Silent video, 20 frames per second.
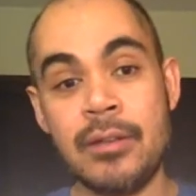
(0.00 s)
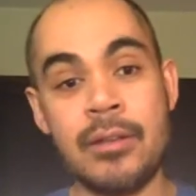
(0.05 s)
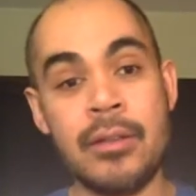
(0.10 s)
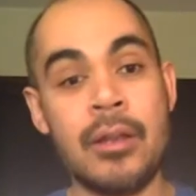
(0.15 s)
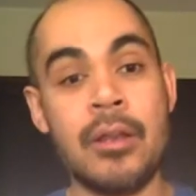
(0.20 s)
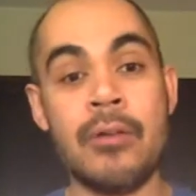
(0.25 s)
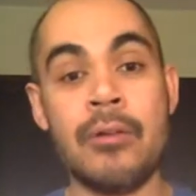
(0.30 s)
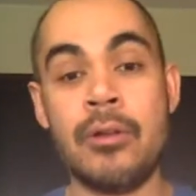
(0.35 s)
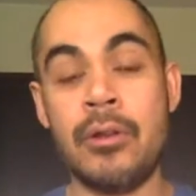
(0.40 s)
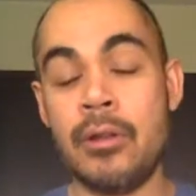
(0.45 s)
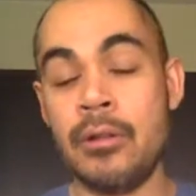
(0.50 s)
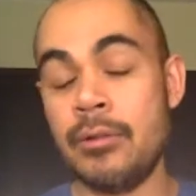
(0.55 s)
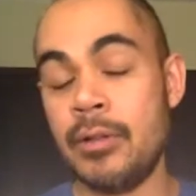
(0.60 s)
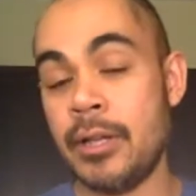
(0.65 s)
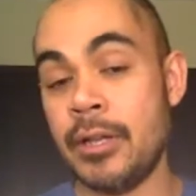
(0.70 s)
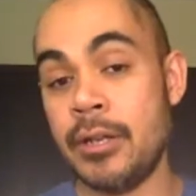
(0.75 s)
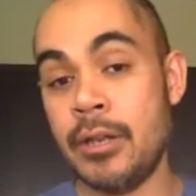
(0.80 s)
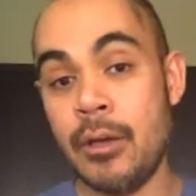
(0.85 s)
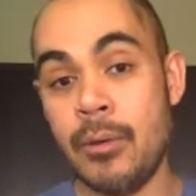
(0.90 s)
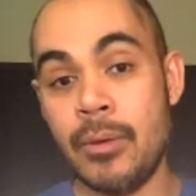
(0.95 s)
You know,
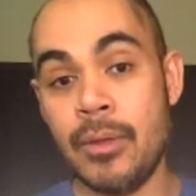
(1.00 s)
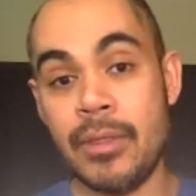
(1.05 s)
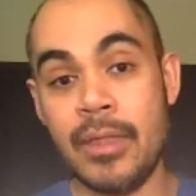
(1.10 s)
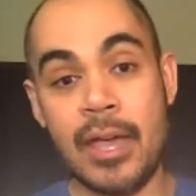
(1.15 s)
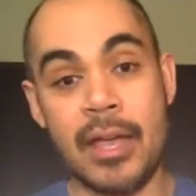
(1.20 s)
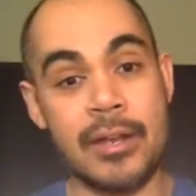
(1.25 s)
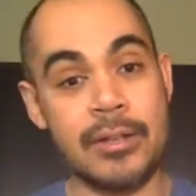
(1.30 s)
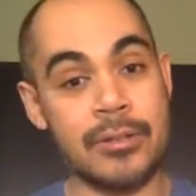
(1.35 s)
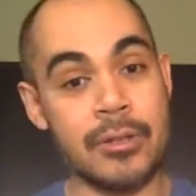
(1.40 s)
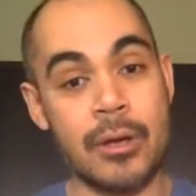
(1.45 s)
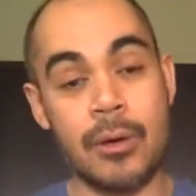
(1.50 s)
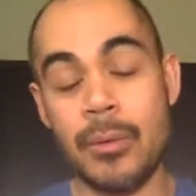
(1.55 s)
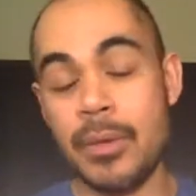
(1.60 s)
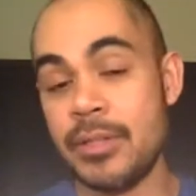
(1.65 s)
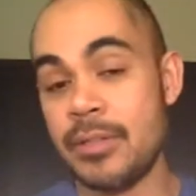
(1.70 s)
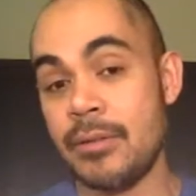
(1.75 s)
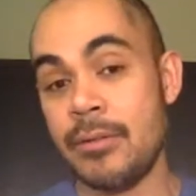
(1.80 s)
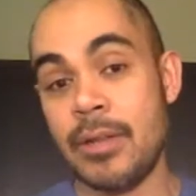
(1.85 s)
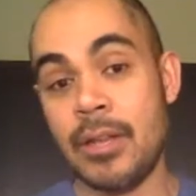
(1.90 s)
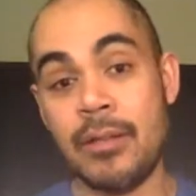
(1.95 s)
like knowing that it's
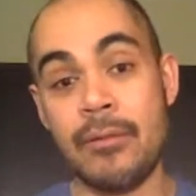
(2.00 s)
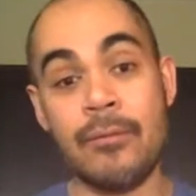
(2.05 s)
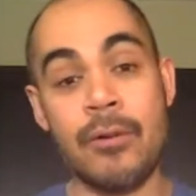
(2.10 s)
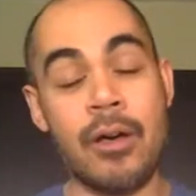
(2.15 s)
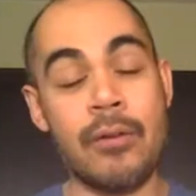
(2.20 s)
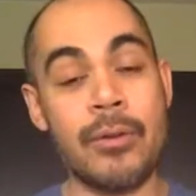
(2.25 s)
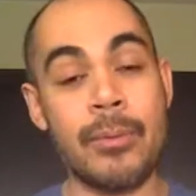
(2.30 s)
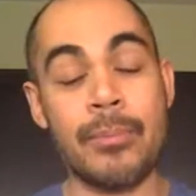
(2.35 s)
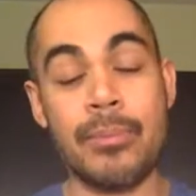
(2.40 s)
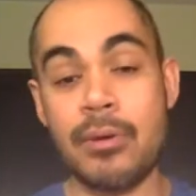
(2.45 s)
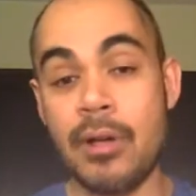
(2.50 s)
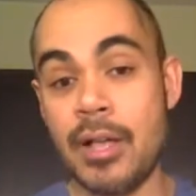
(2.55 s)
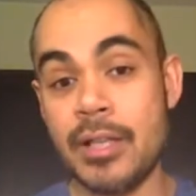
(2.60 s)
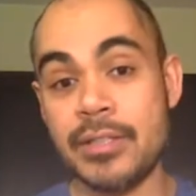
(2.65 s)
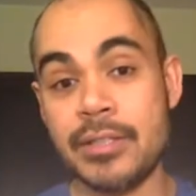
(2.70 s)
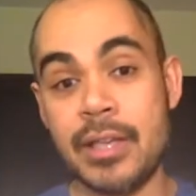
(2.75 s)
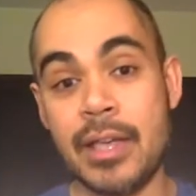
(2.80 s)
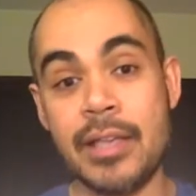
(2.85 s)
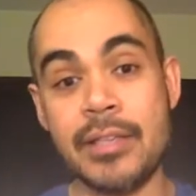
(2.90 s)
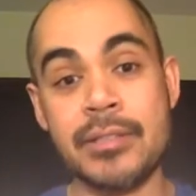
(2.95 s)
always an evolving
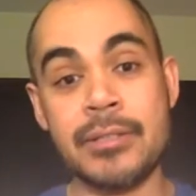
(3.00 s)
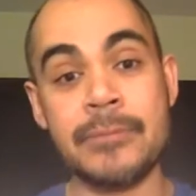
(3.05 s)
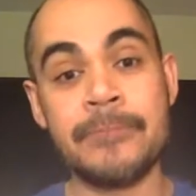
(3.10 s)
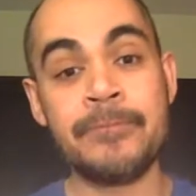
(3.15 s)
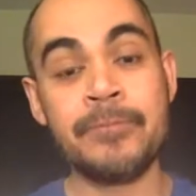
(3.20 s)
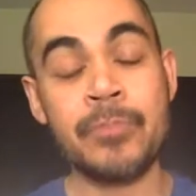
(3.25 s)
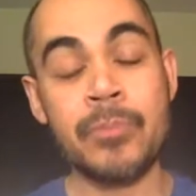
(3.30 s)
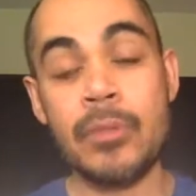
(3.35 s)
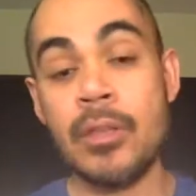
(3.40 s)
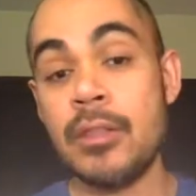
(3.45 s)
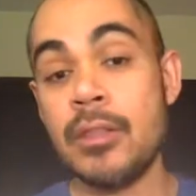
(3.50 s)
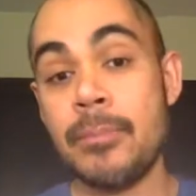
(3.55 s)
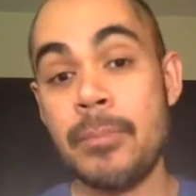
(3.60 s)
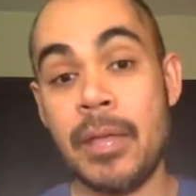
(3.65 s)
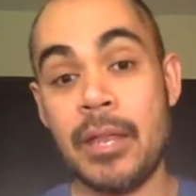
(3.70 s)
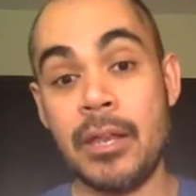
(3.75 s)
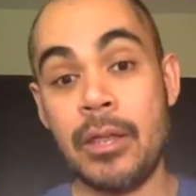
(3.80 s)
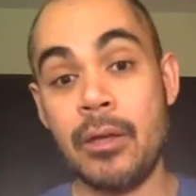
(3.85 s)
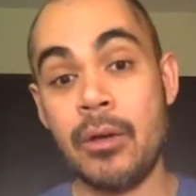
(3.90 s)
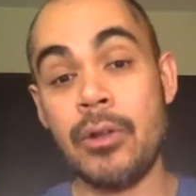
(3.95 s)
process,
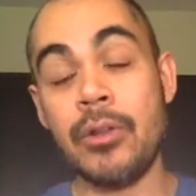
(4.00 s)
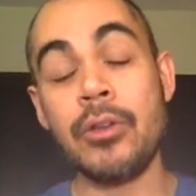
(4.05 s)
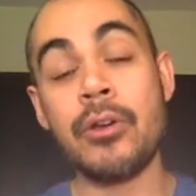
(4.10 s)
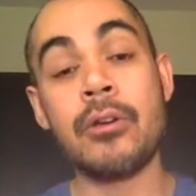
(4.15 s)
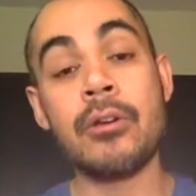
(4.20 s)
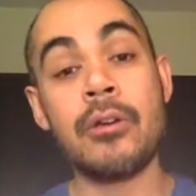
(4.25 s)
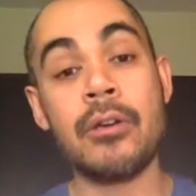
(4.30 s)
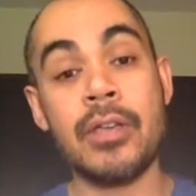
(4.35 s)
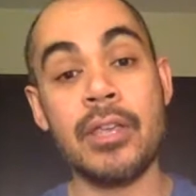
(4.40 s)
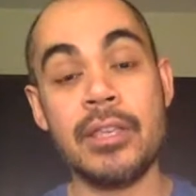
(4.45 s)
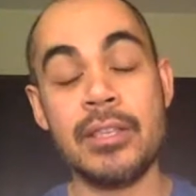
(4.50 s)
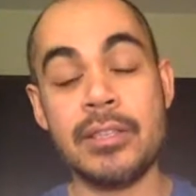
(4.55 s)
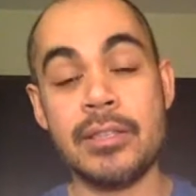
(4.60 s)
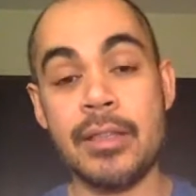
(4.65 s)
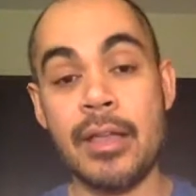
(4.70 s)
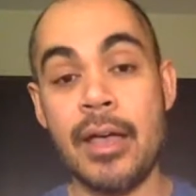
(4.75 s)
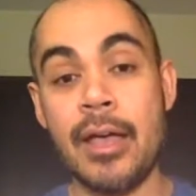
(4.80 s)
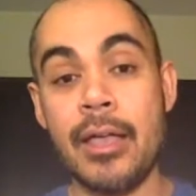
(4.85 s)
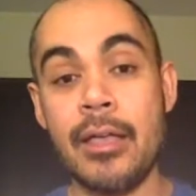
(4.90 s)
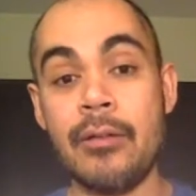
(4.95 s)
depending on your cooking
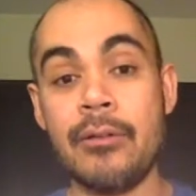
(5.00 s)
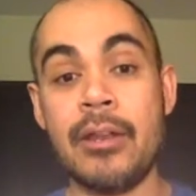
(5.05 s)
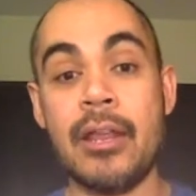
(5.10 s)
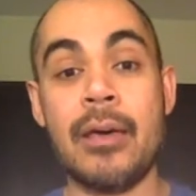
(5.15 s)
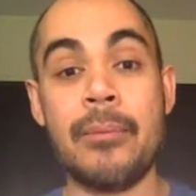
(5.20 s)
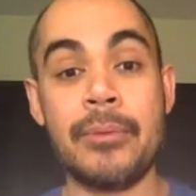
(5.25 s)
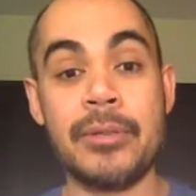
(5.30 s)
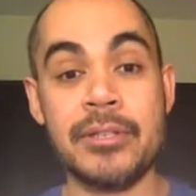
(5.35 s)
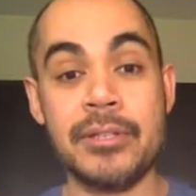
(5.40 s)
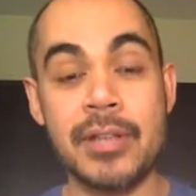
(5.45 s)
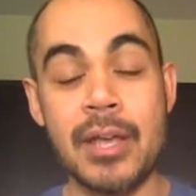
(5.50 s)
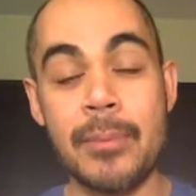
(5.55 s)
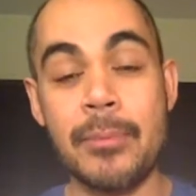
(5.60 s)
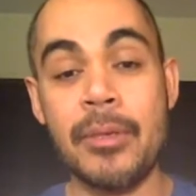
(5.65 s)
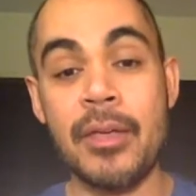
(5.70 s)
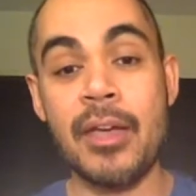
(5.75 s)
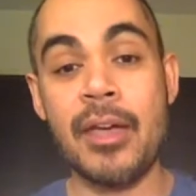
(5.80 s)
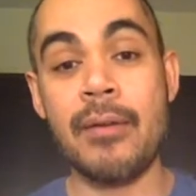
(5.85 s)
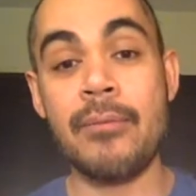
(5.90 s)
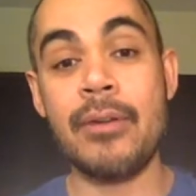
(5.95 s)
style and how much time you
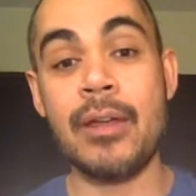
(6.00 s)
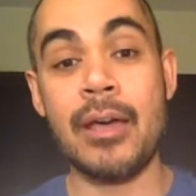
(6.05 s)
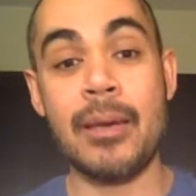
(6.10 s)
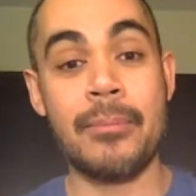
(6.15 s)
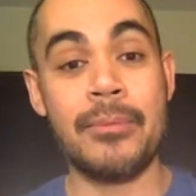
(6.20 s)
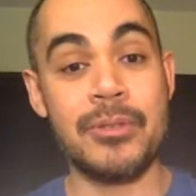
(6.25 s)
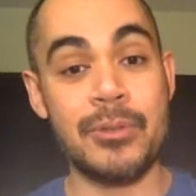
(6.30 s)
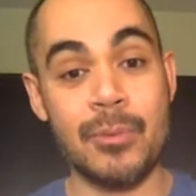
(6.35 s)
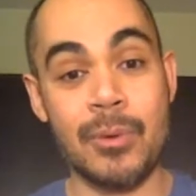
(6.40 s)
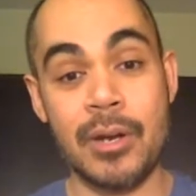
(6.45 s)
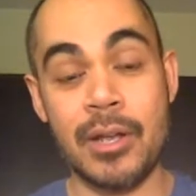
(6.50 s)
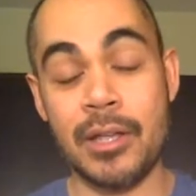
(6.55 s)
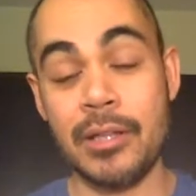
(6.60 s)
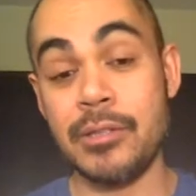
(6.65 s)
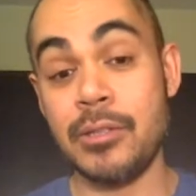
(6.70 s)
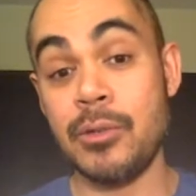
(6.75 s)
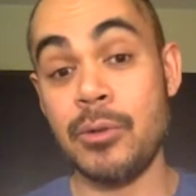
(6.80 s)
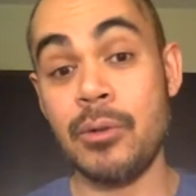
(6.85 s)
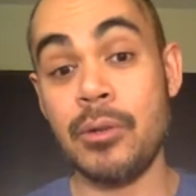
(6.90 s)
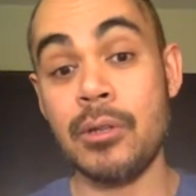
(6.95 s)
have and how much you want to
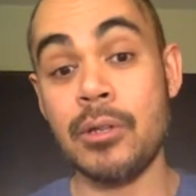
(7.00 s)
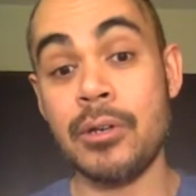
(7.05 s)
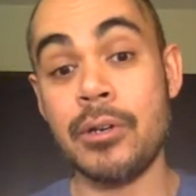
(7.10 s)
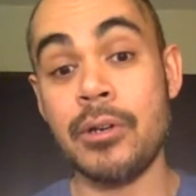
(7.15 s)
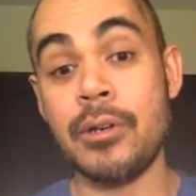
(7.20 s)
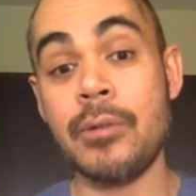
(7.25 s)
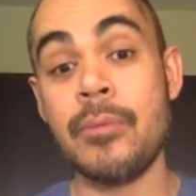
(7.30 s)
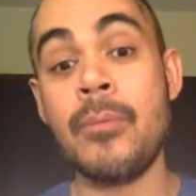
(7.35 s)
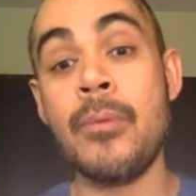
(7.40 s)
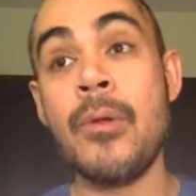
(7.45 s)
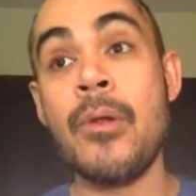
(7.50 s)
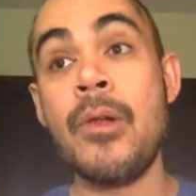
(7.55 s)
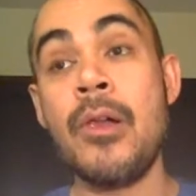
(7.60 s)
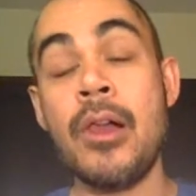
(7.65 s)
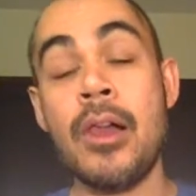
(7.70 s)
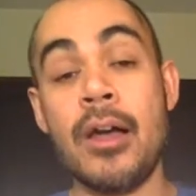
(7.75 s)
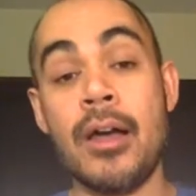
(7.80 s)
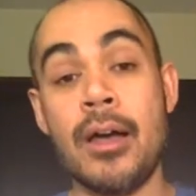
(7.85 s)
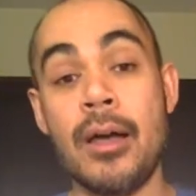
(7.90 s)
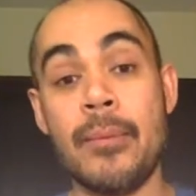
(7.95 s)
continue to learn.
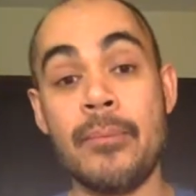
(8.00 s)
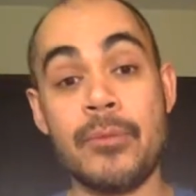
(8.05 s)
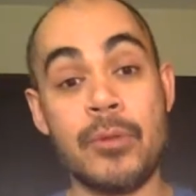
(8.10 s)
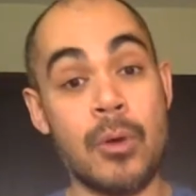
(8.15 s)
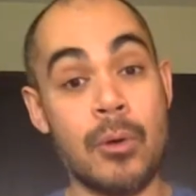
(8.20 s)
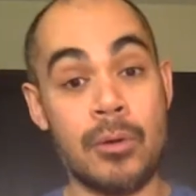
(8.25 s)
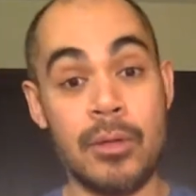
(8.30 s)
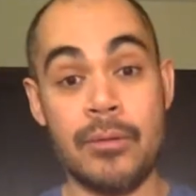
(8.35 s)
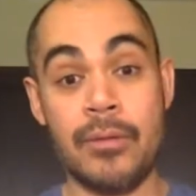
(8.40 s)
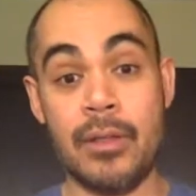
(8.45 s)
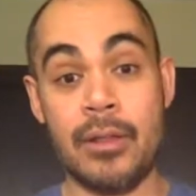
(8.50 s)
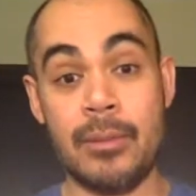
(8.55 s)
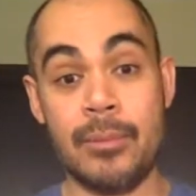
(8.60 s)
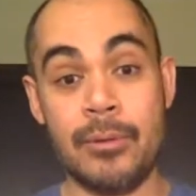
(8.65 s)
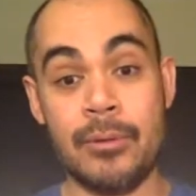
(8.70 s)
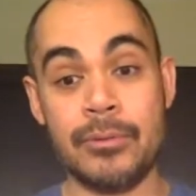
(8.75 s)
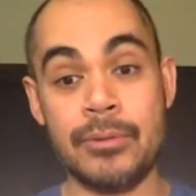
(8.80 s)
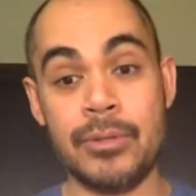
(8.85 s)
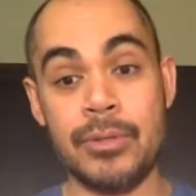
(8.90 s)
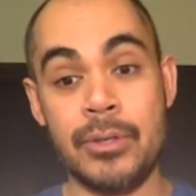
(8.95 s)
Totally
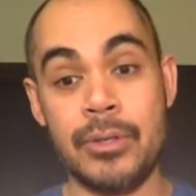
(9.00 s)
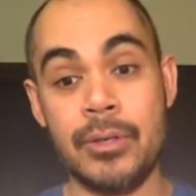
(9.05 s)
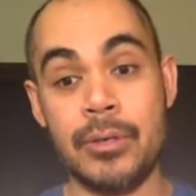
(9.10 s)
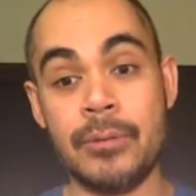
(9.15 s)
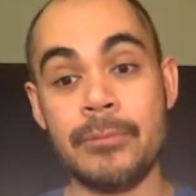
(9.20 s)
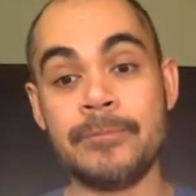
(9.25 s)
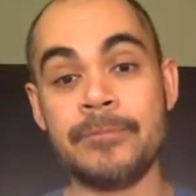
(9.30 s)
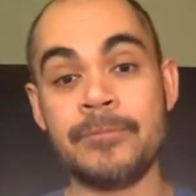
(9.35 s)
available to you.